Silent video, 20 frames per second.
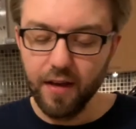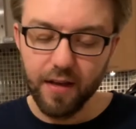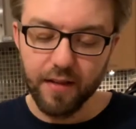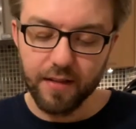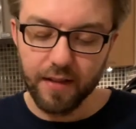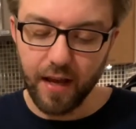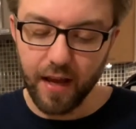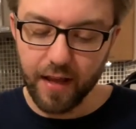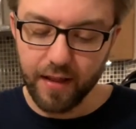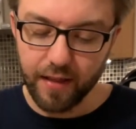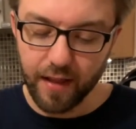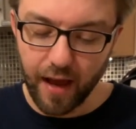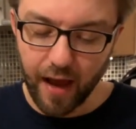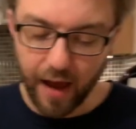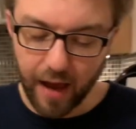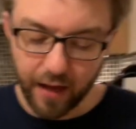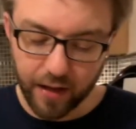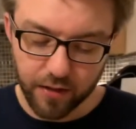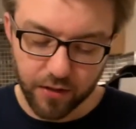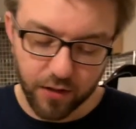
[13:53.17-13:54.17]
It's in the
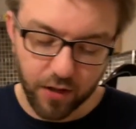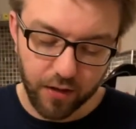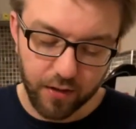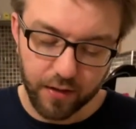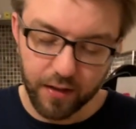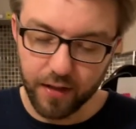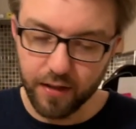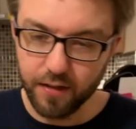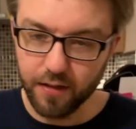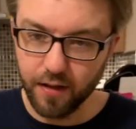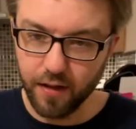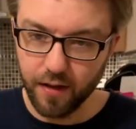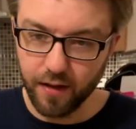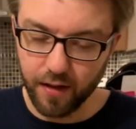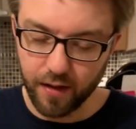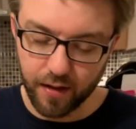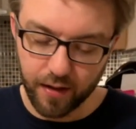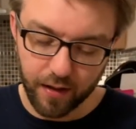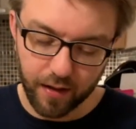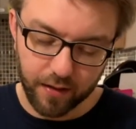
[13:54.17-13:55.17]
handout
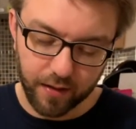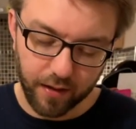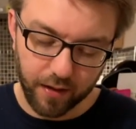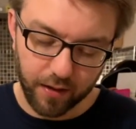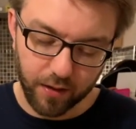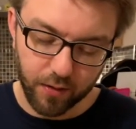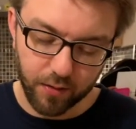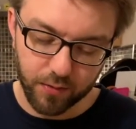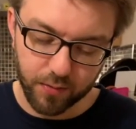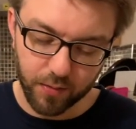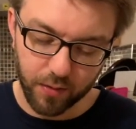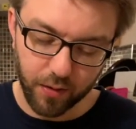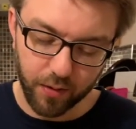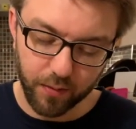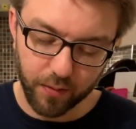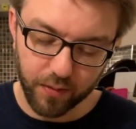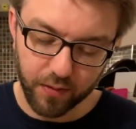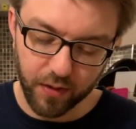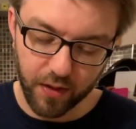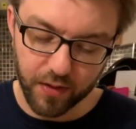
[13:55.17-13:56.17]
that goes along
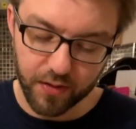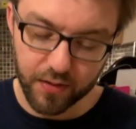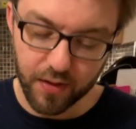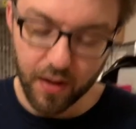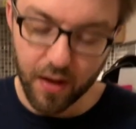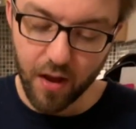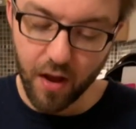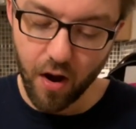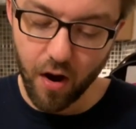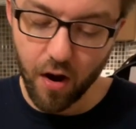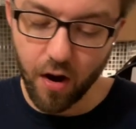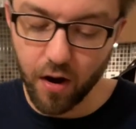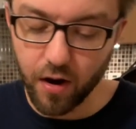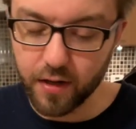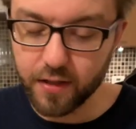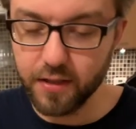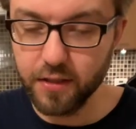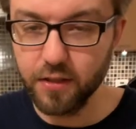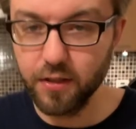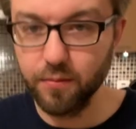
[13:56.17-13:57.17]
with this.
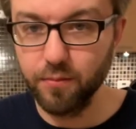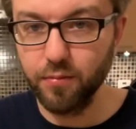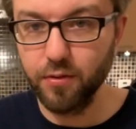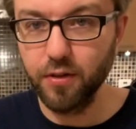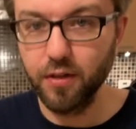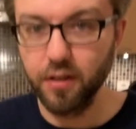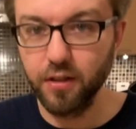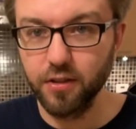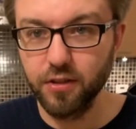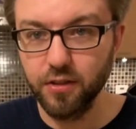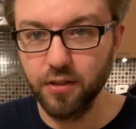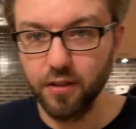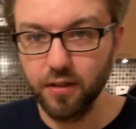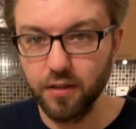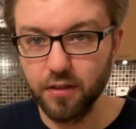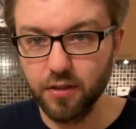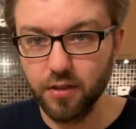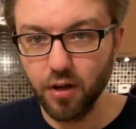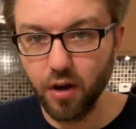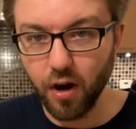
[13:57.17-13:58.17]
Oxygen production at
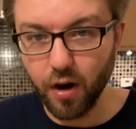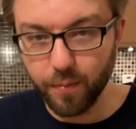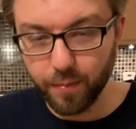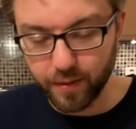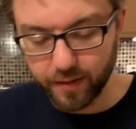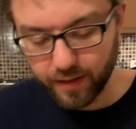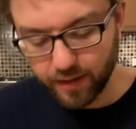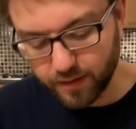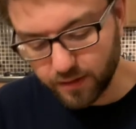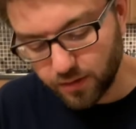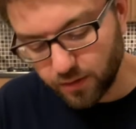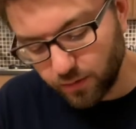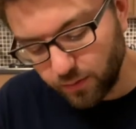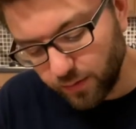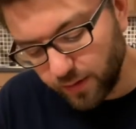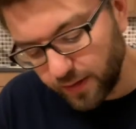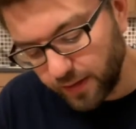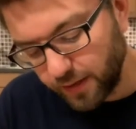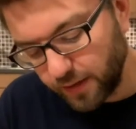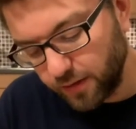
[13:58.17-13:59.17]
the top, and that's
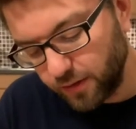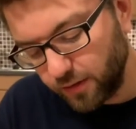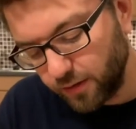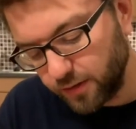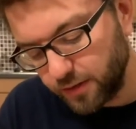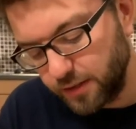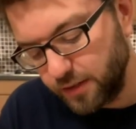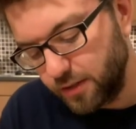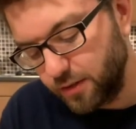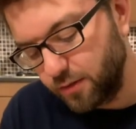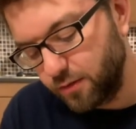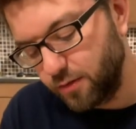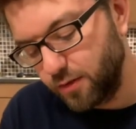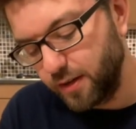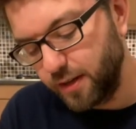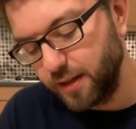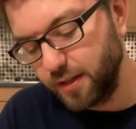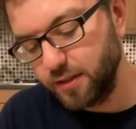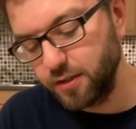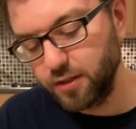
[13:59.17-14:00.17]
creating an oxygen
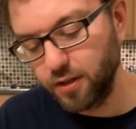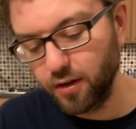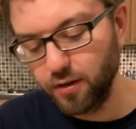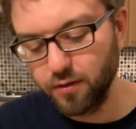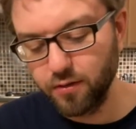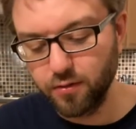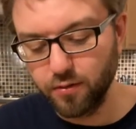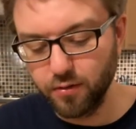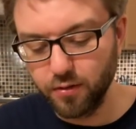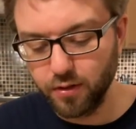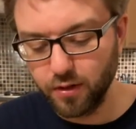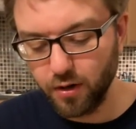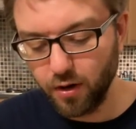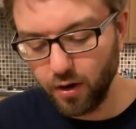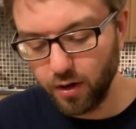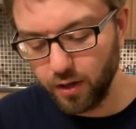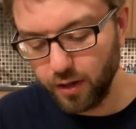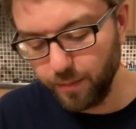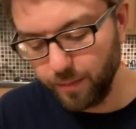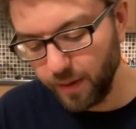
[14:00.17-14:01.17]
gradient down through the
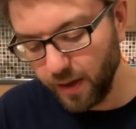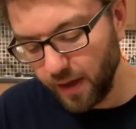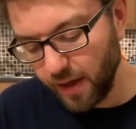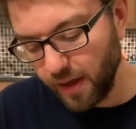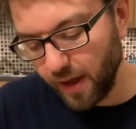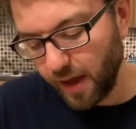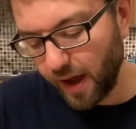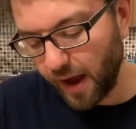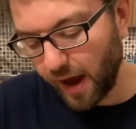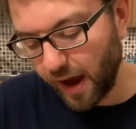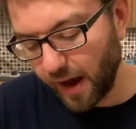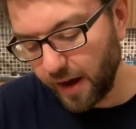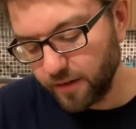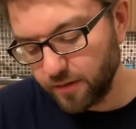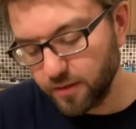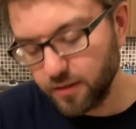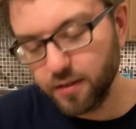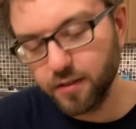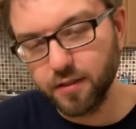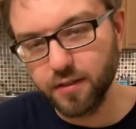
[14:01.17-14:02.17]
column.
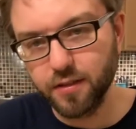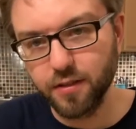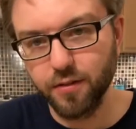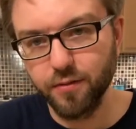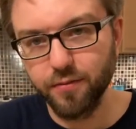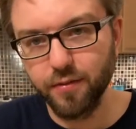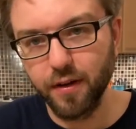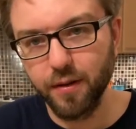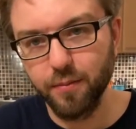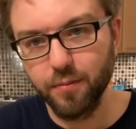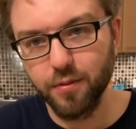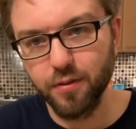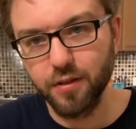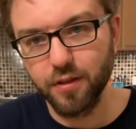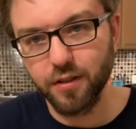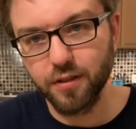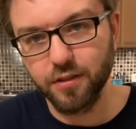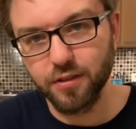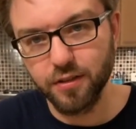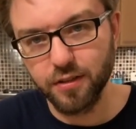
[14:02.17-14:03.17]
Hydrogen sulfide
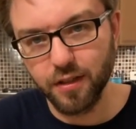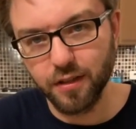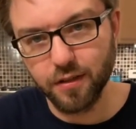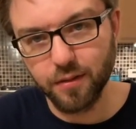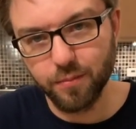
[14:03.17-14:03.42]
production at the